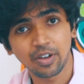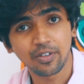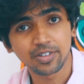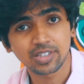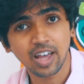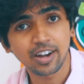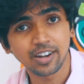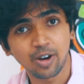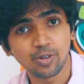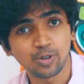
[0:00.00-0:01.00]
you have ever
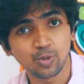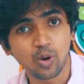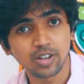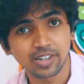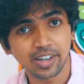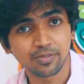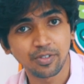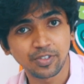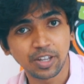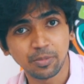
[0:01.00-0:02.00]
sat down to watch like a
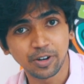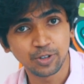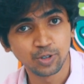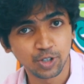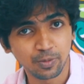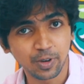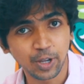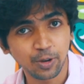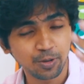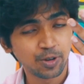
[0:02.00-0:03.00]
15-minute YouTube
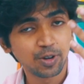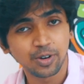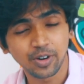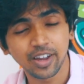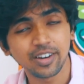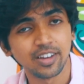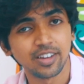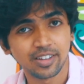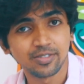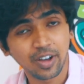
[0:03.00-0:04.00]
video, right?
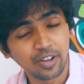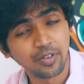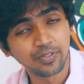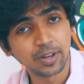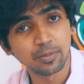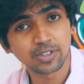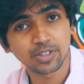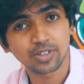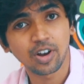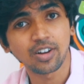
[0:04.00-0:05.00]
15 minutes
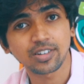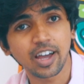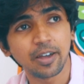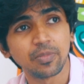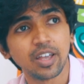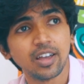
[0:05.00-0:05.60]
is a long time.